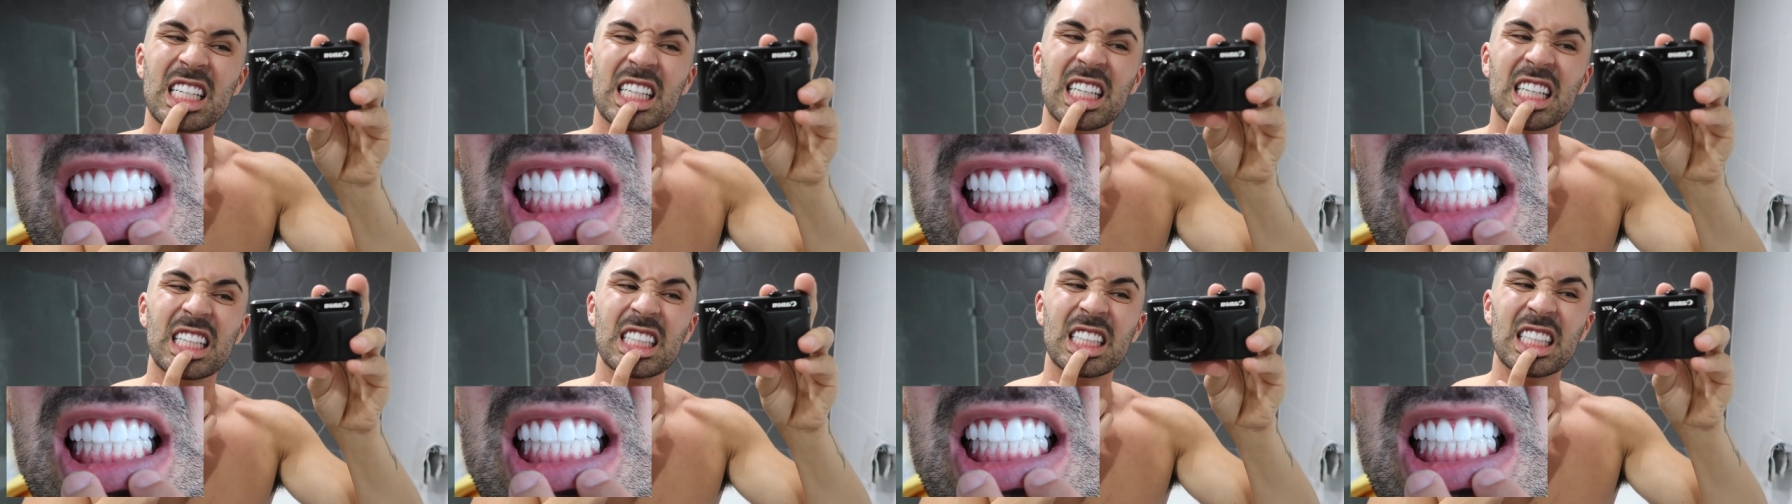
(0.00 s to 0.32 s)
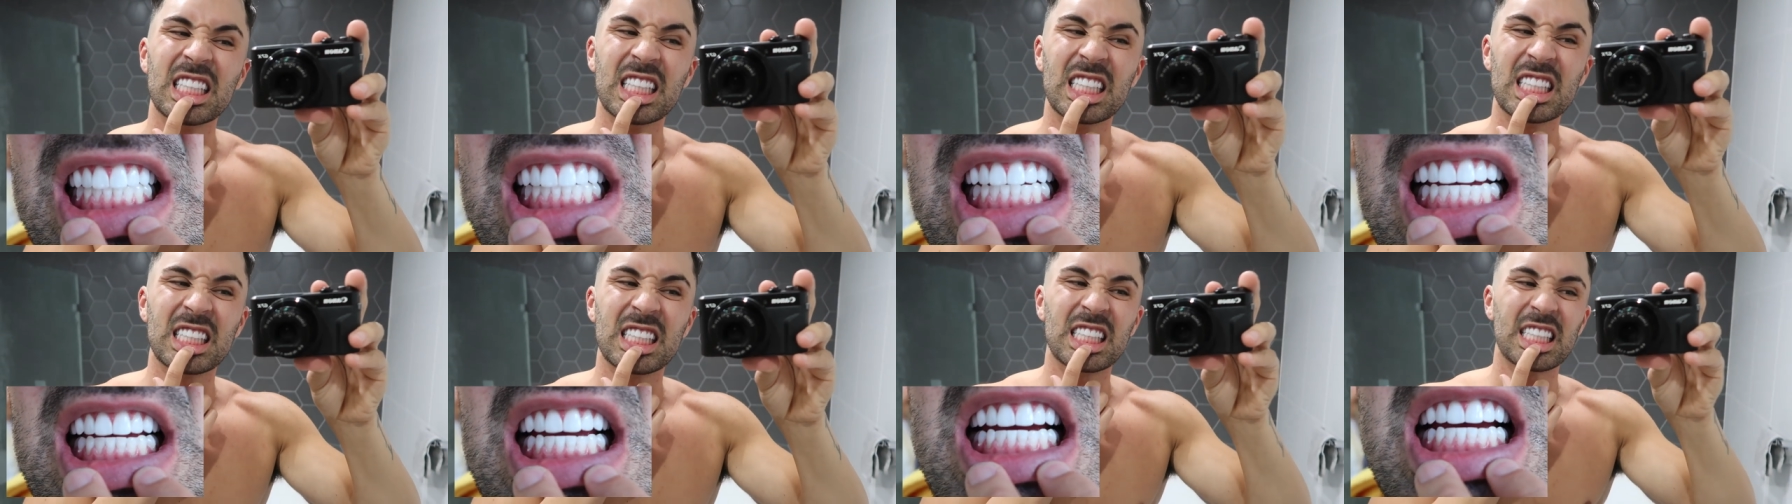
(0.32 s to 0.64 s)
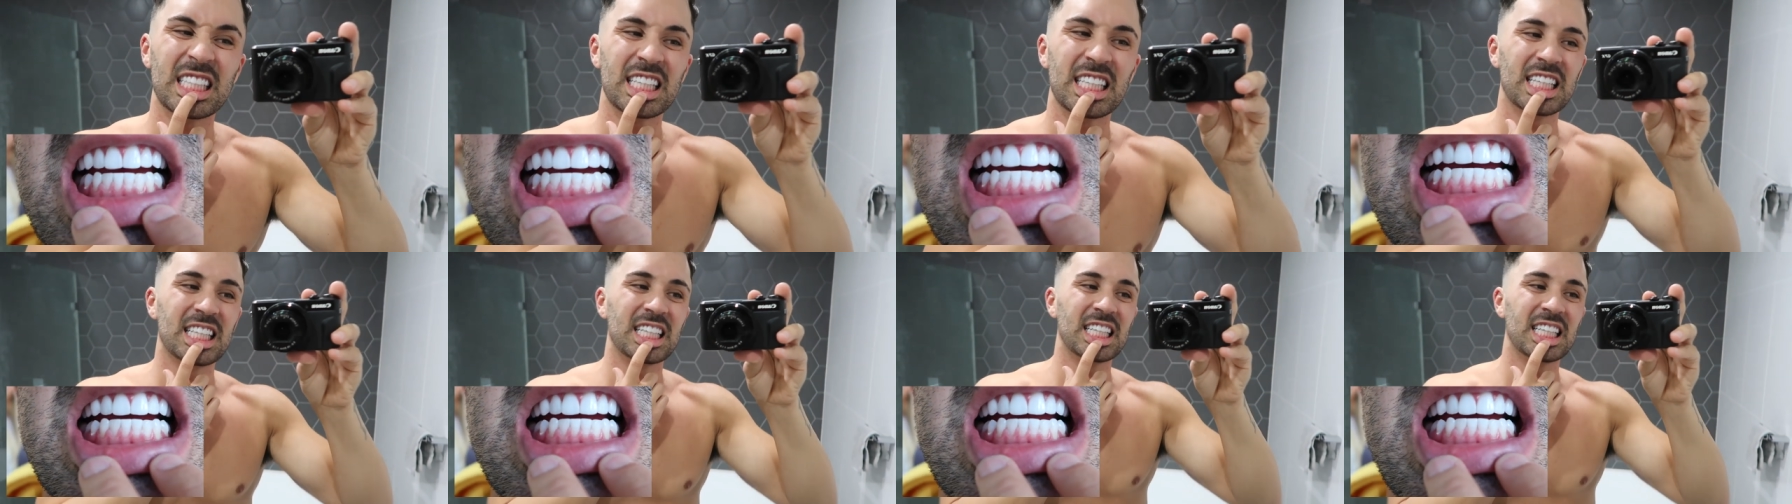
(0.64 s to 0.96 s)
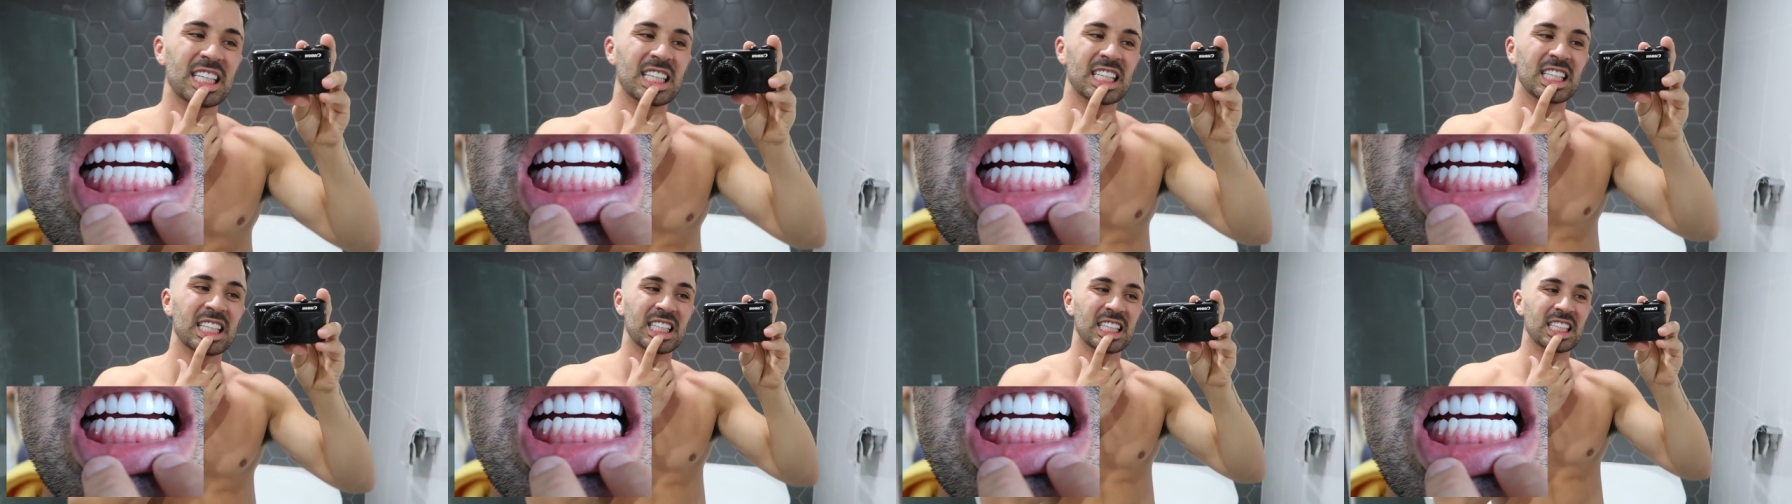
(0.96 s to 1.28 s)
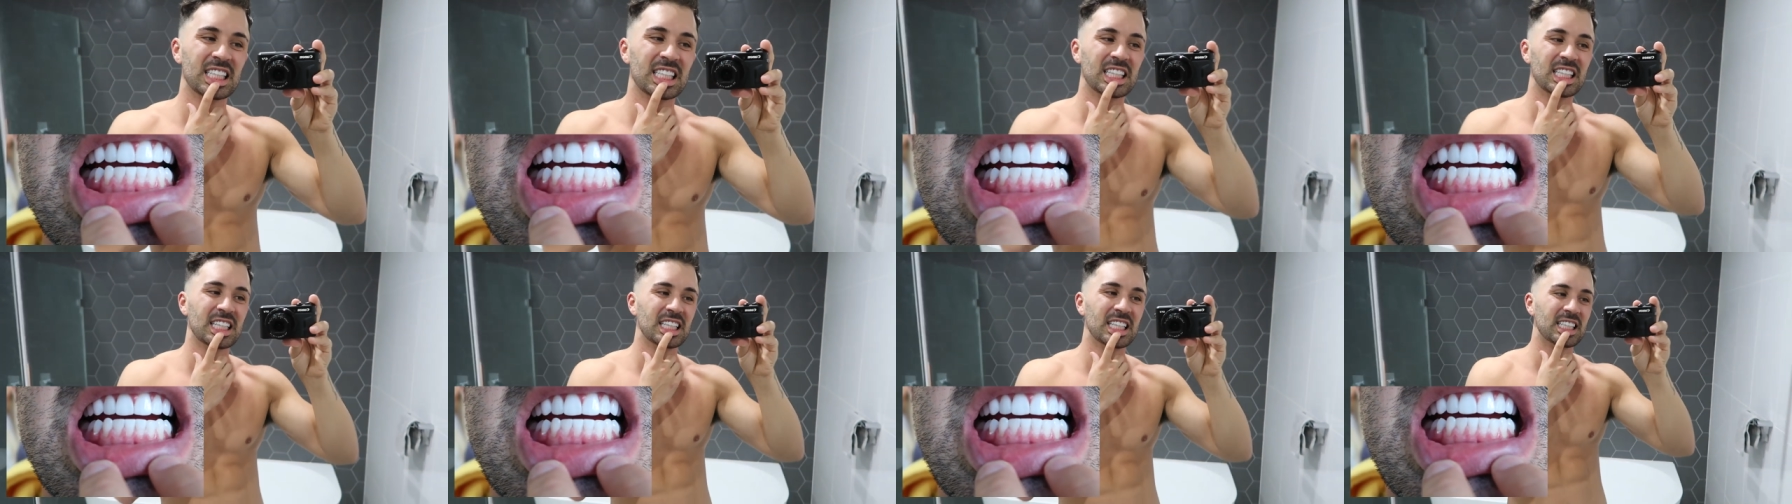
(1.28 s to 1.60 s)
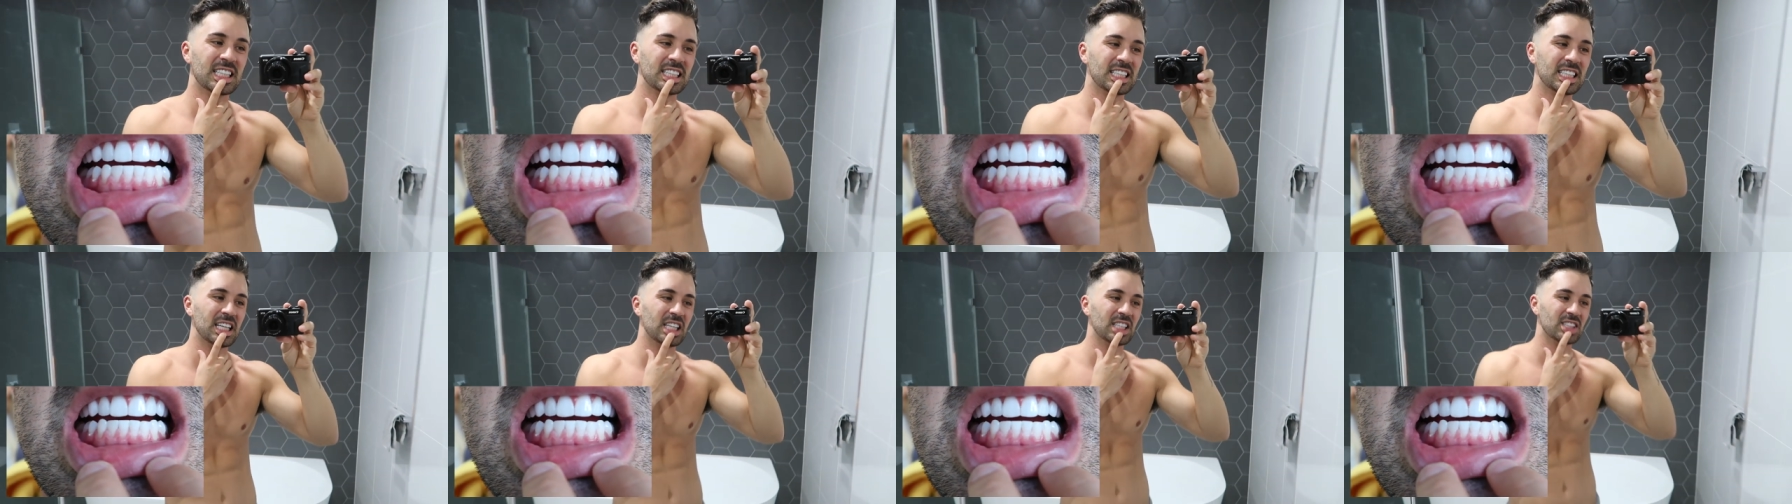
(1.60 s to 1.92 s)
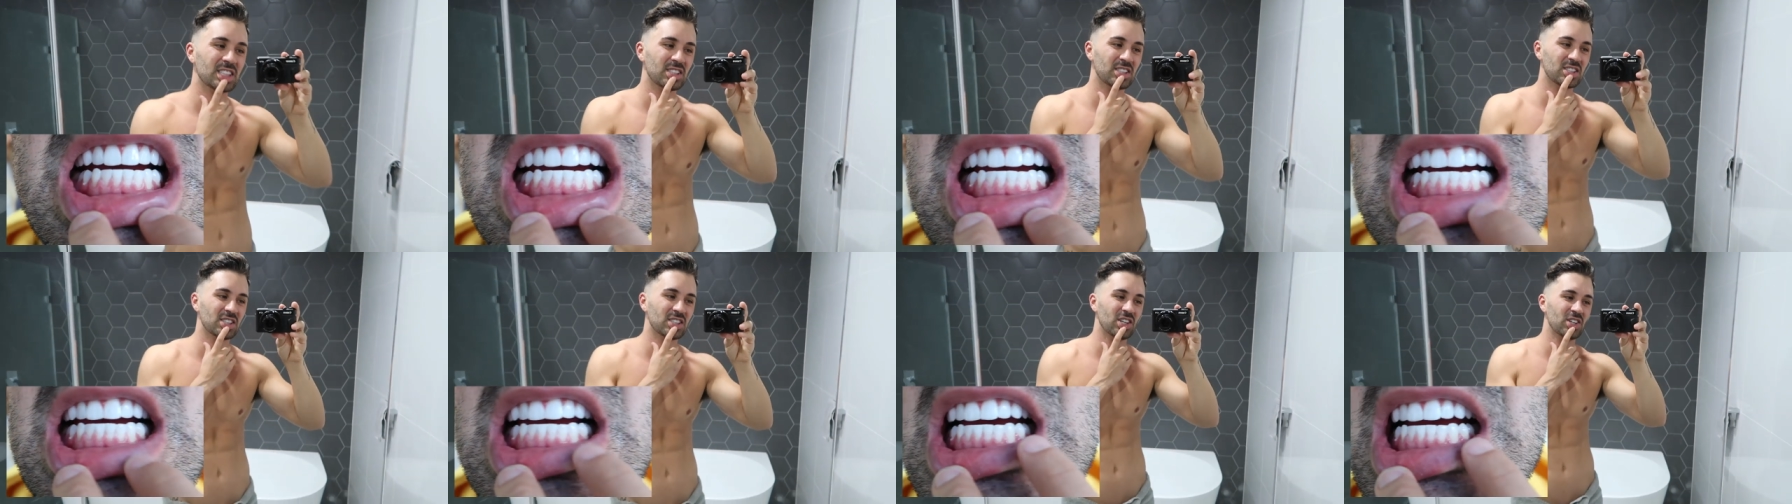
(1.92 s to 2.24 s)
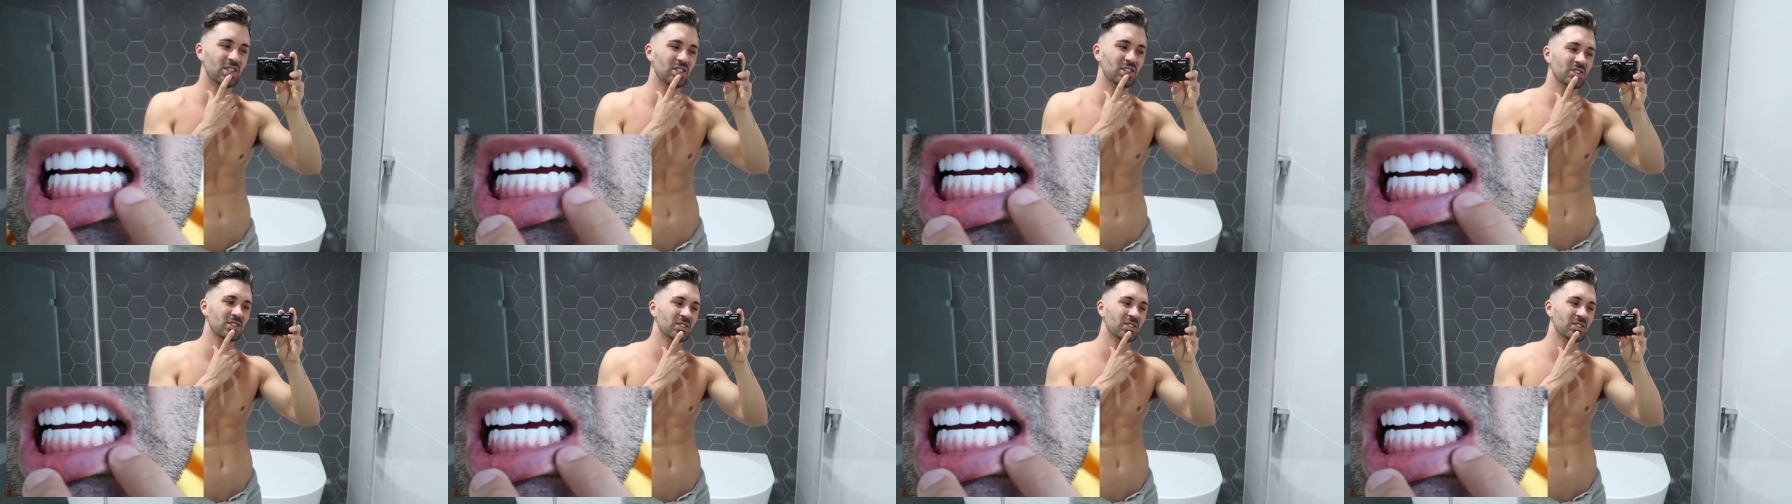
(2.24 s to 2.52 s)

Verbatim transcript: as you can see, they look so